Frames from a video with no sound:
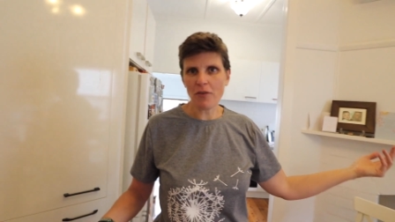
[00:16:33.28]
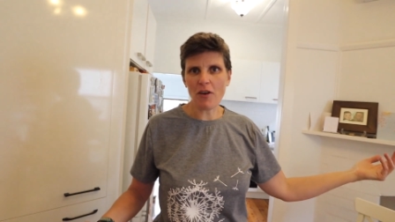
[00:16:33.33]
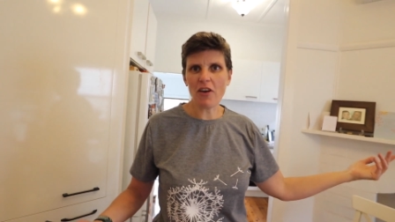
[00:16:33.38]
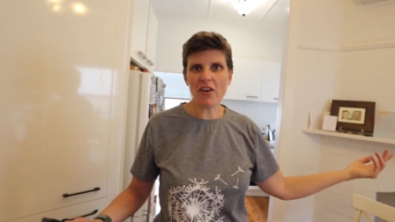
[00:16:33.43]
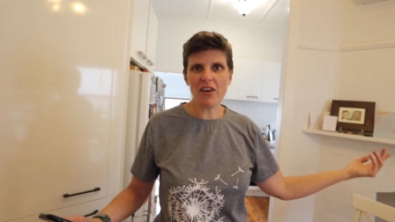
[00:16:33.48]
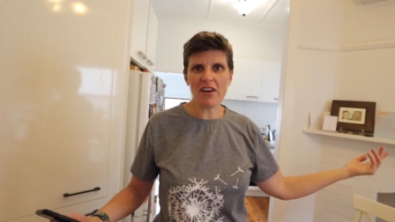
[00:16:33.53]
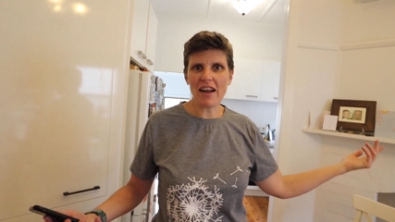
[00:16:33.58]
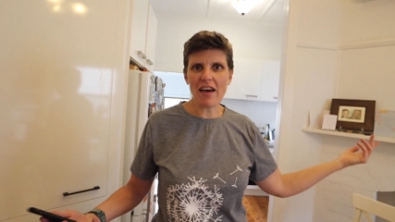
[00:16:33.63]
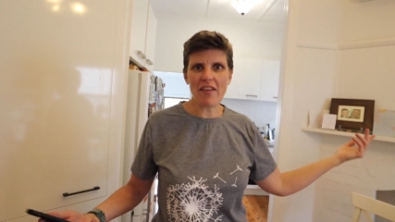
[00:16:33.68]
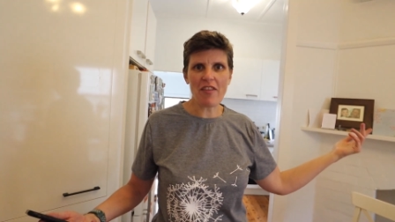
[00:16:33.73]

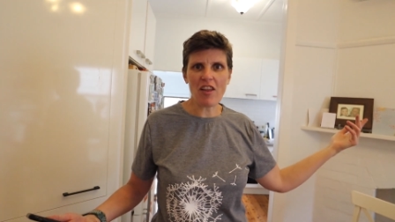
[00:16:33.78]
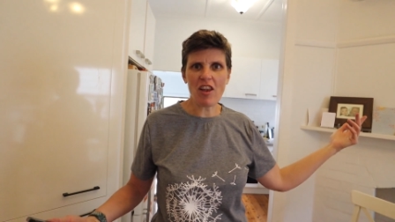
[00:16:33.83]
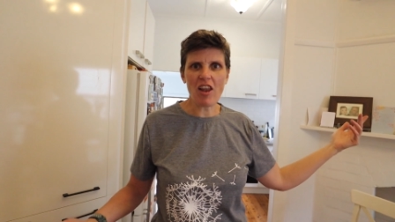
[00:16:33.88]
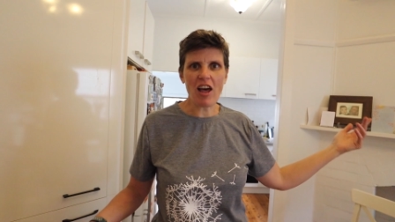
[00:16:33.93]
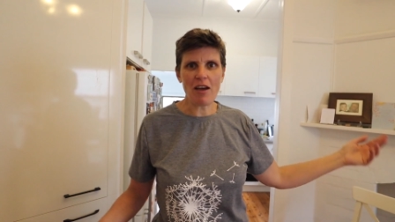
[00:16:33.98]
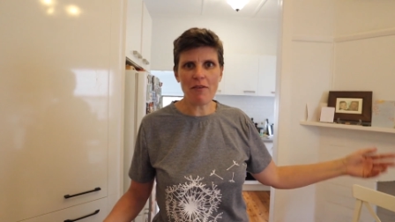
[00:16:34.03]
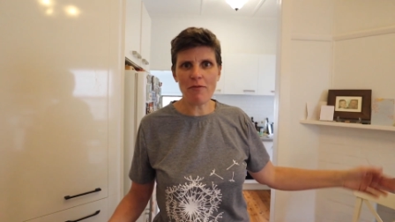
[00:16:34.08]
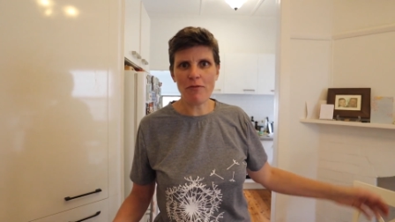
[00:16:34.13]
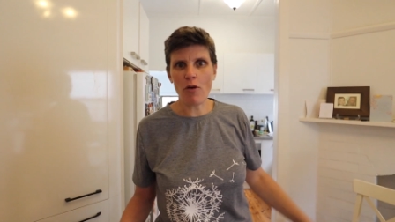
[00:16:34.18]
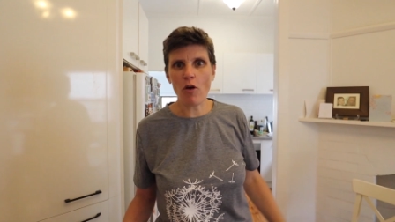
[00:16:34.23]
for another
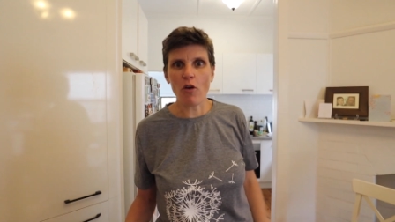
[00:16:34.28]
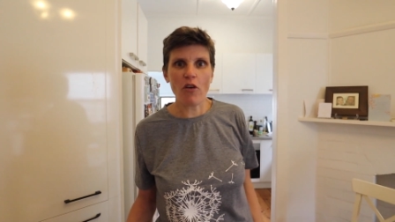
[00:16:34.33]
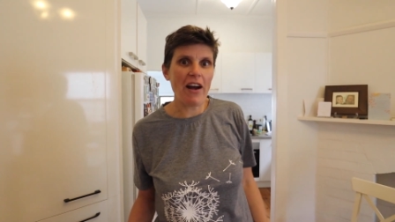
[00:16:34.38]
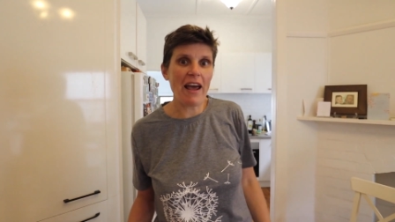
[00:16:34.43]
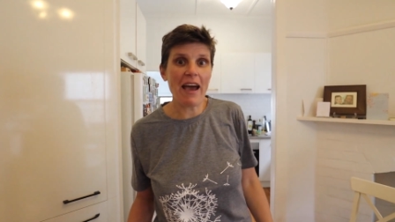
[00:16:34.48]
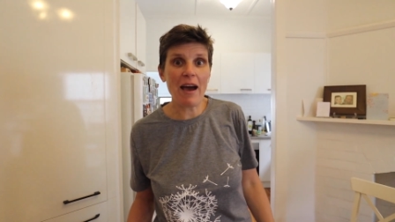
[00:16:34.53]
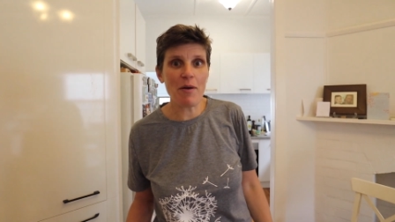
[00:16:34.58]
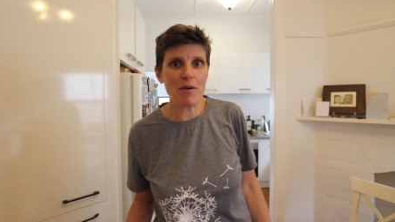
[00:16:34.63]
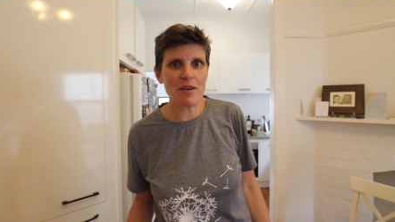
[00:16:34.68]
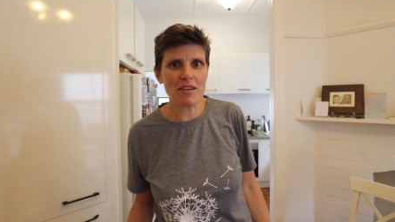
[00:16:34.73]
like 4
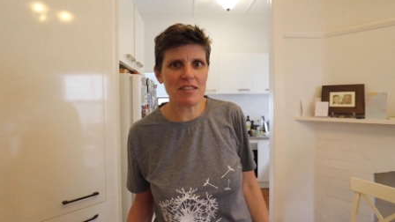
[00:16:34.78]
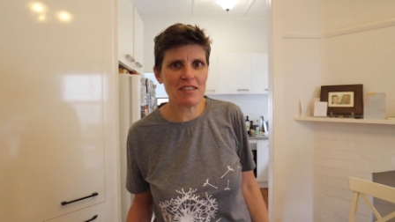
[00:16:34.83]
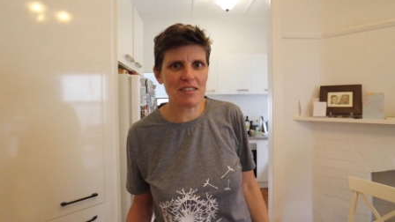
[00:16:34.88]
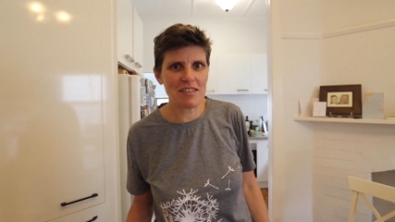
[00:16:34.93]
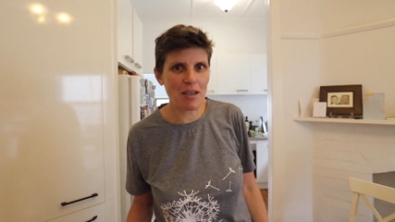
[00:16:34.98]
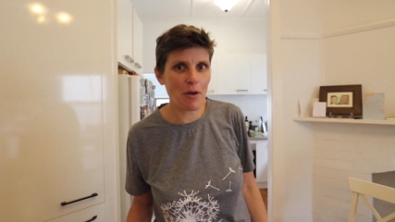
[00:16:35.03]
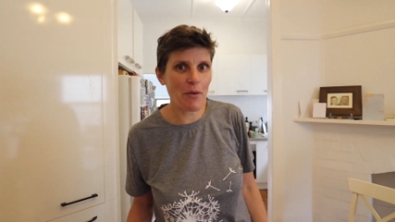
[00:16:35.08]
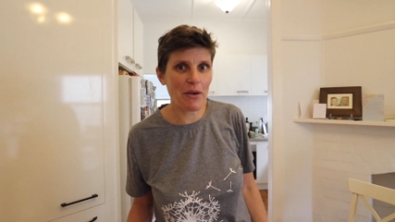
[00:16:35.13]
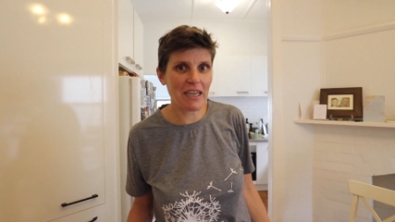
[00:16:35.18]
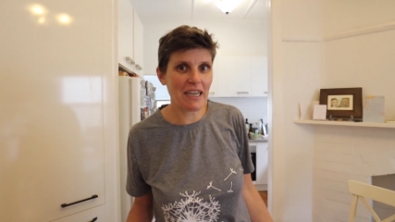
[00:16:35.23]
hours
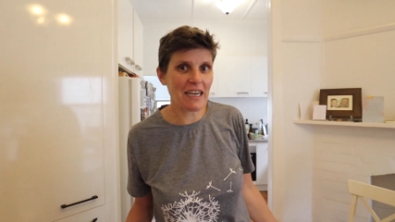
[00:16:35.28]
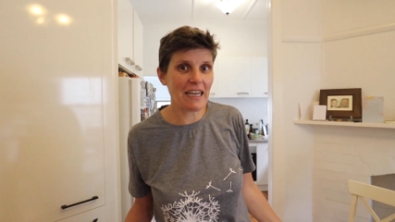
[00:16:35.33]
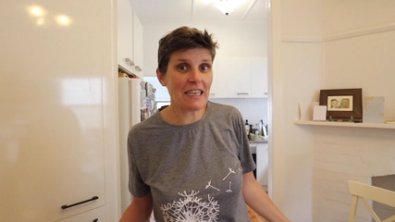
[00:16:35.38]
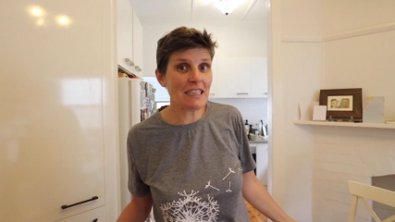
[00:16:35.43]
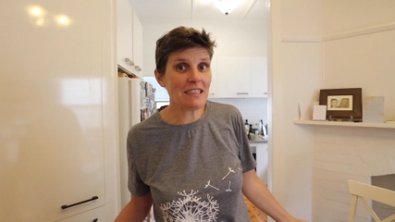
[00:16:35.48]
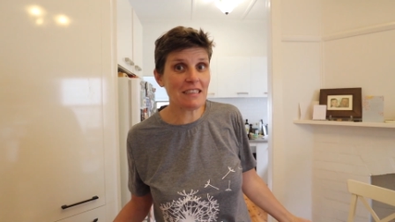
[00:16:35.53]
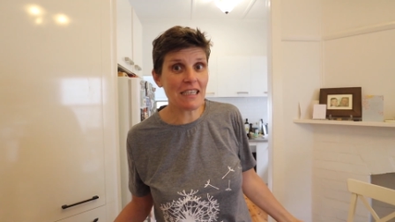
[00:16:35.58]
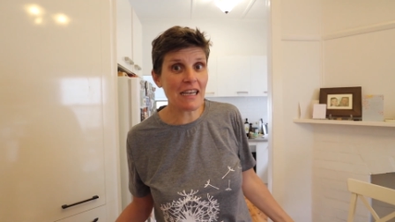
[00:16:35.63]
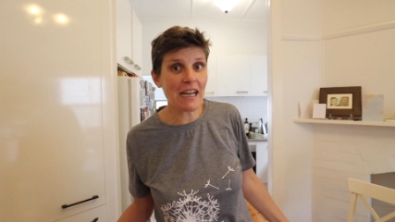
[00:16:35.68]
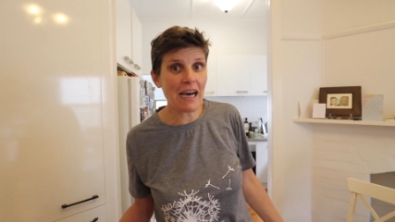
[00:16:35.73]
so we can
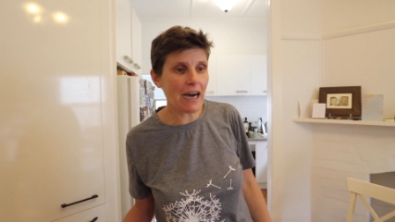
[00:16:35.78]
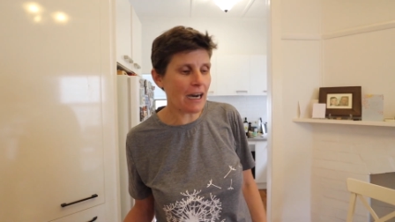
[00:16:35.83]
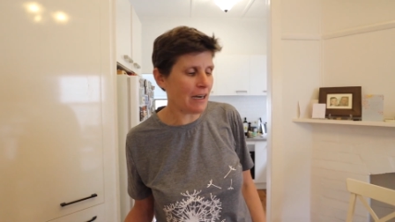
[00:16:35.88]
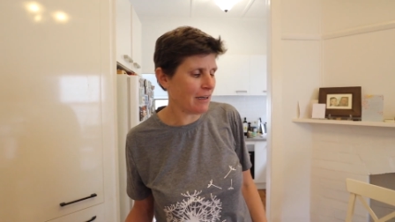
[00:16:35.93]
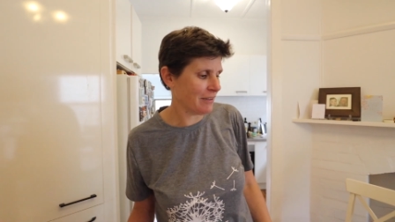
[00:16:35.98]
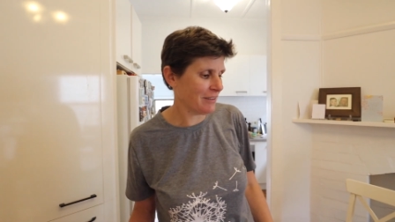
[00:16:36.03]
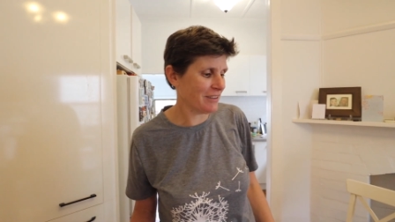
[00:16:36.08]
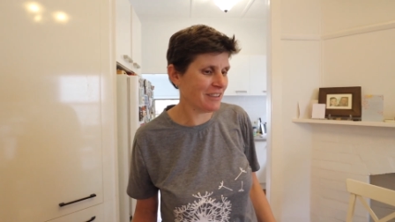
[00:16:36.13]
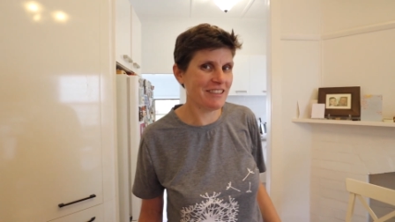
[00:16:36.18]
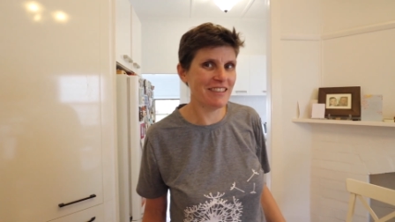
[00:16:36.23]
eat
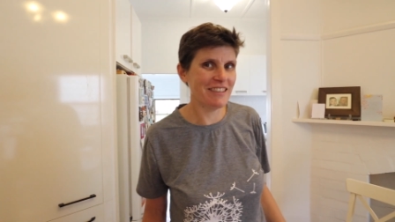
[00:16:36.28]
dinner.